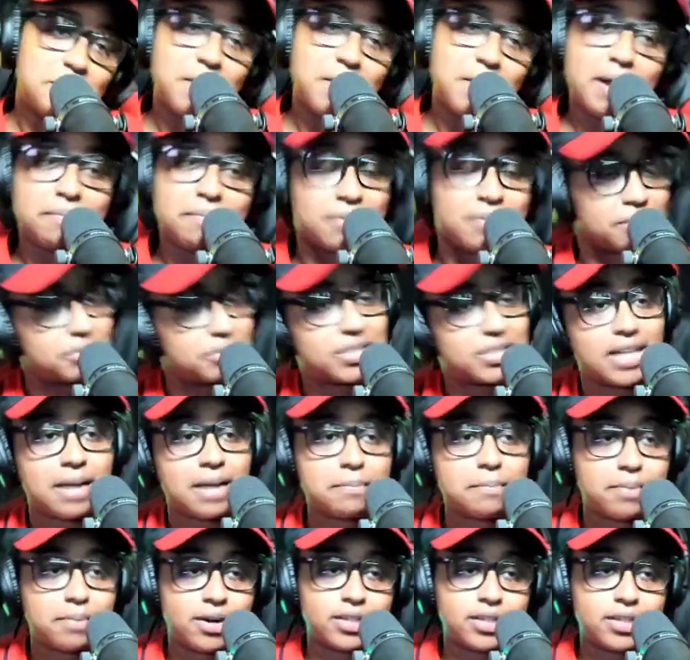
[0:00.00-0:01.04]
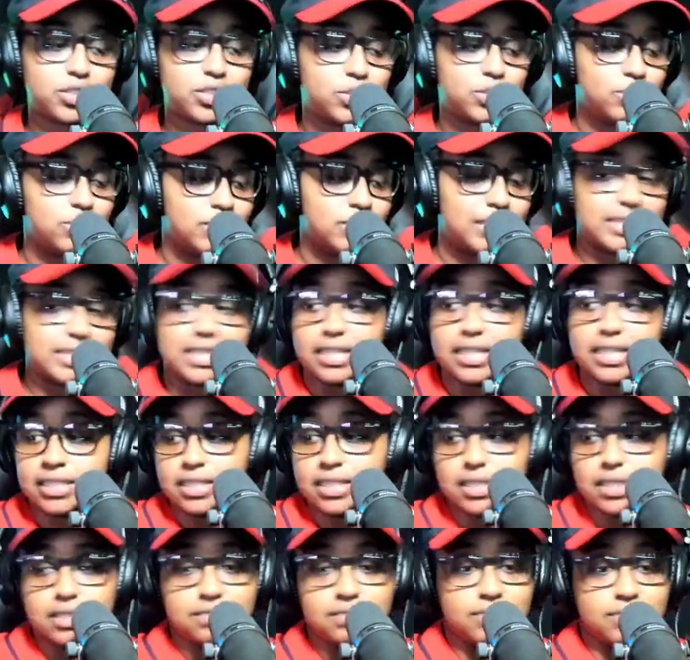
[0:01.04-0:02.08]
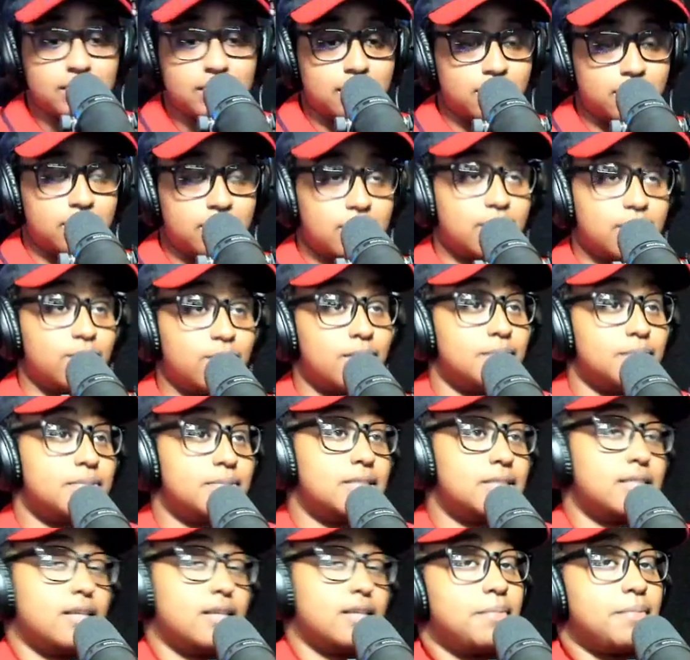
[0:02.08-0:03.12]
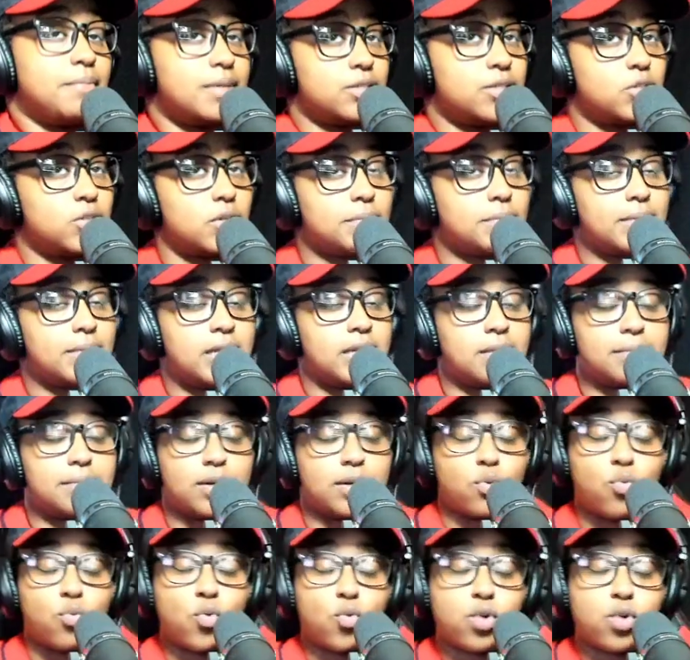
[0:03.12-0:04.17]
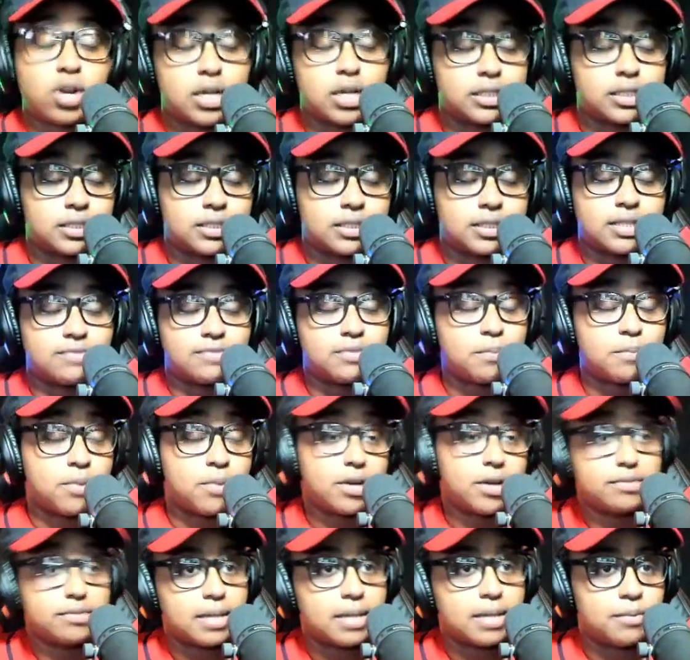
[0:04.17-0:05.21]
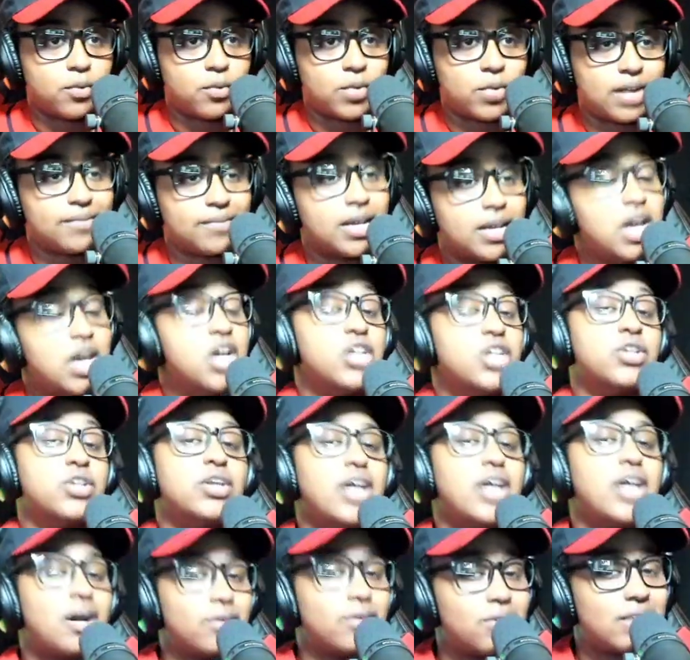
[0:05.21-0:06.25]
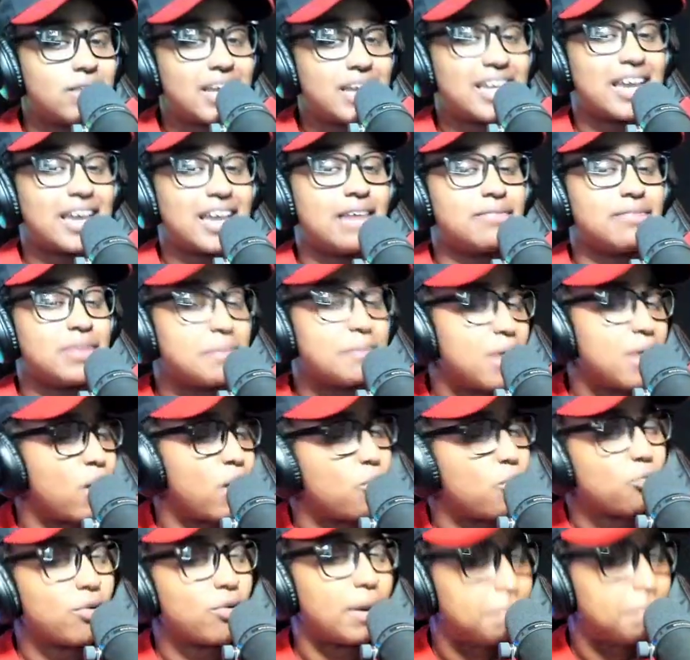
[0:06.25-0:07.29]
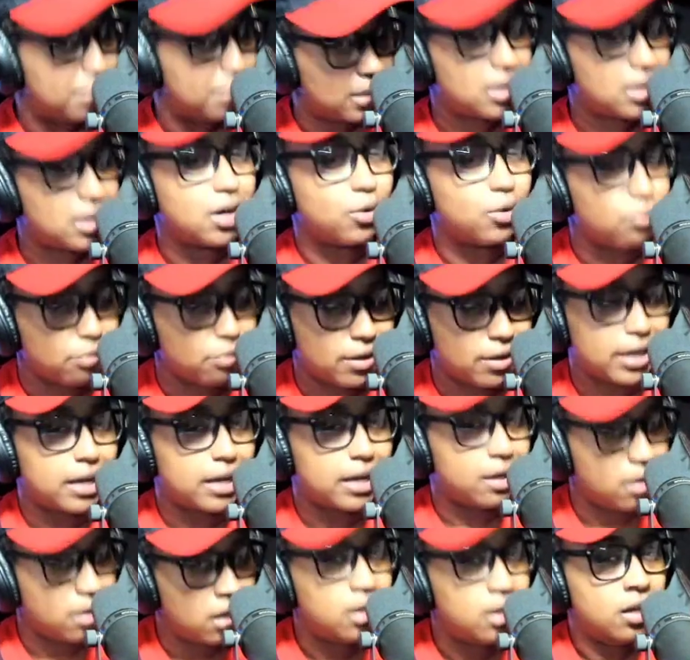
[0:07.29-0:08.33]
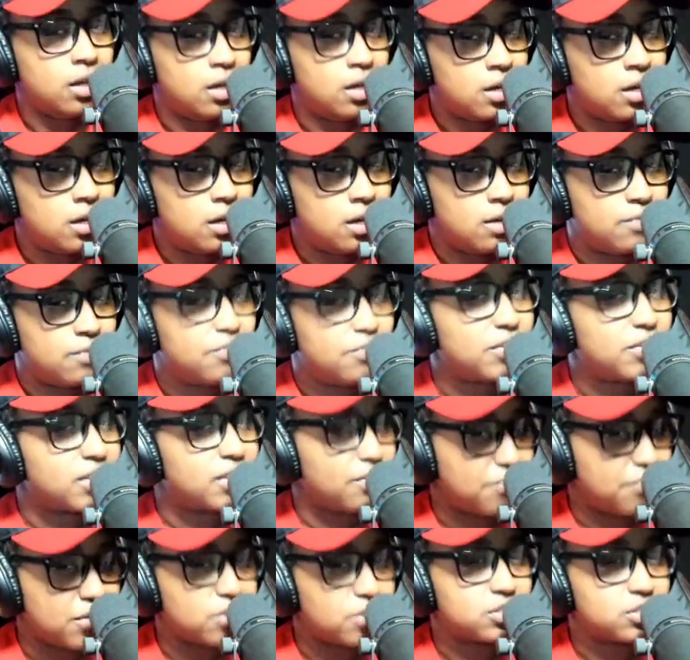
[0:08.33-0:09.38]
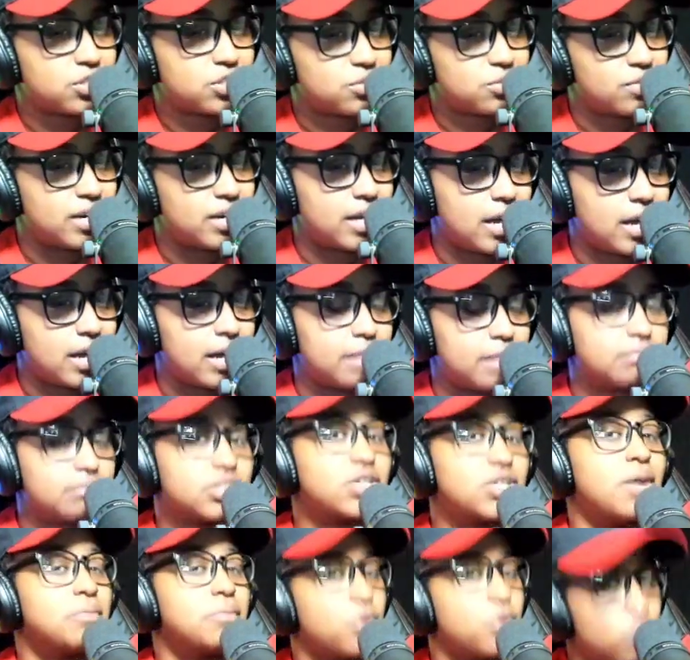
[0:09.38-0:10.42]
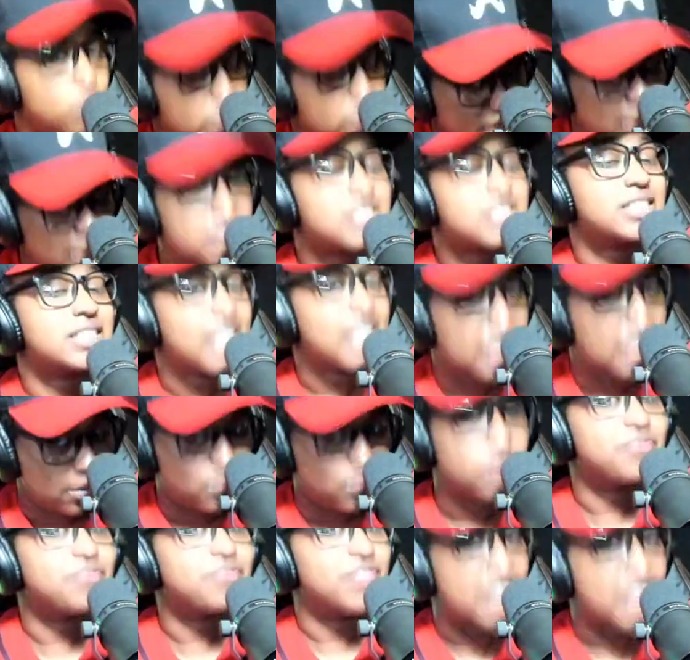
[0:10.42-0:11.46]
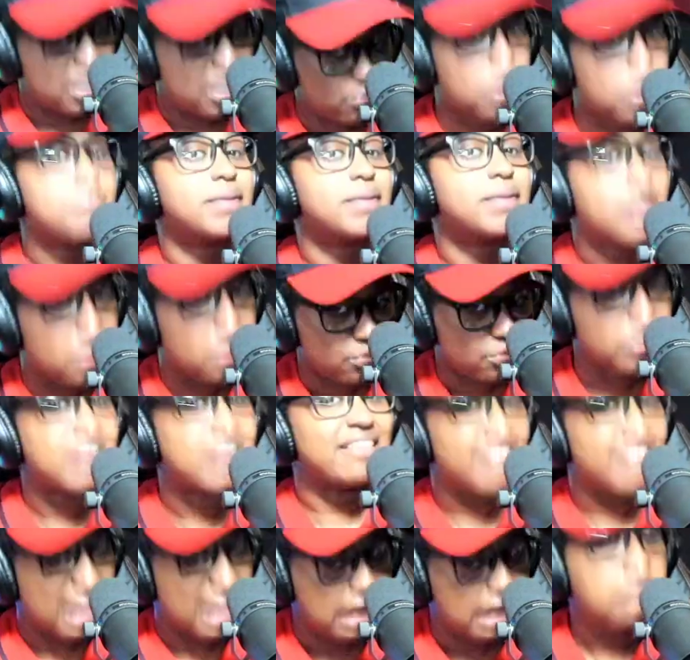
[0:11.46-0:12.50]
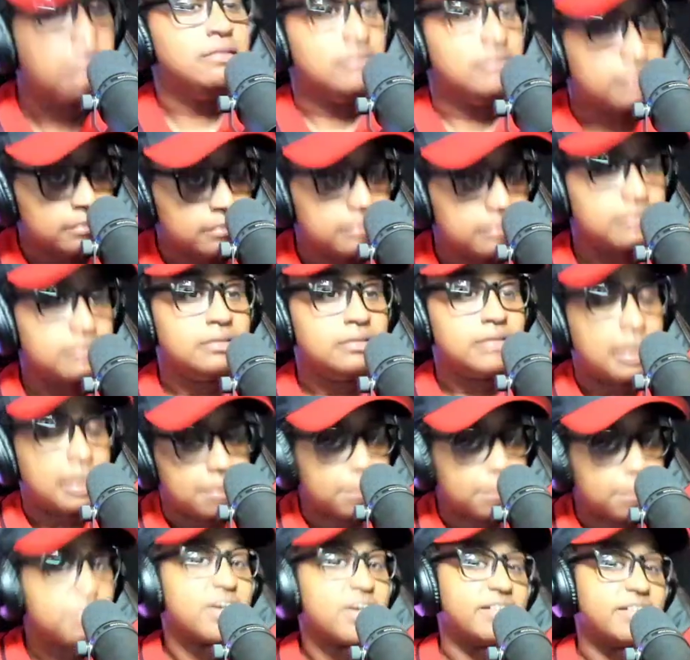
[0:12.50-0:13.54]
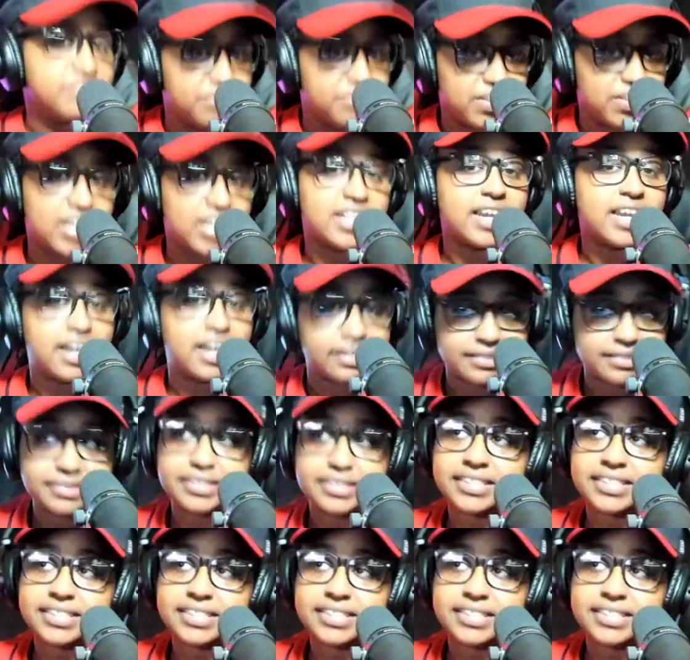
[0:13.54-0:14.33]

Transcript: Pop-up shop part two. Let's get into this video. You dig what I'm saying? I'm about to drink me a little bit of water. I just left the Braves game or whatever. Do y'all know they gave them a replica ring for the first three games? So I'm going to the second one for that replica ring. Yeah. I'm a Braves fan now.